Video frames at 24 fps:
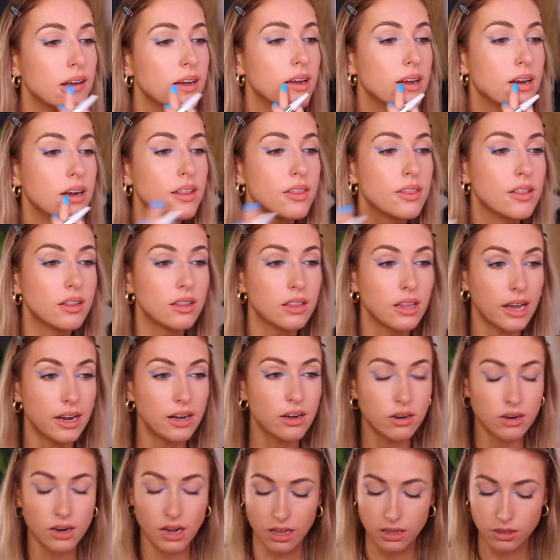And I added the
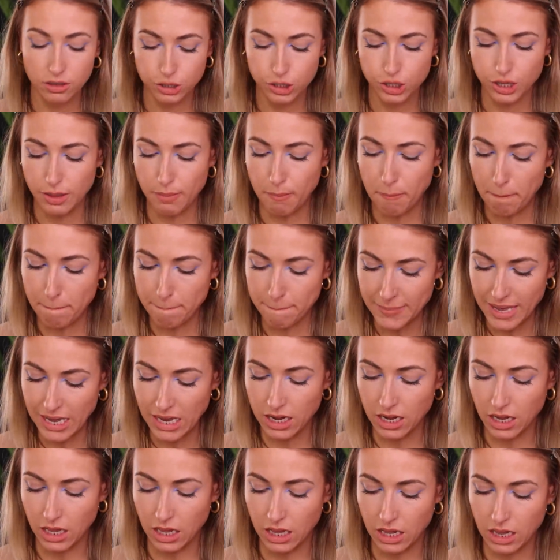lighter color to the
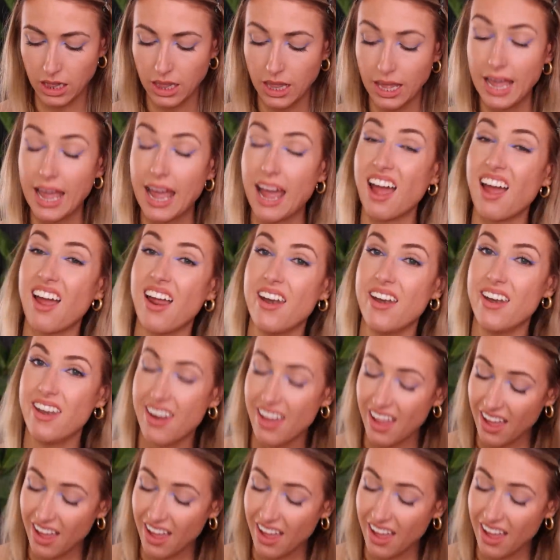middle. And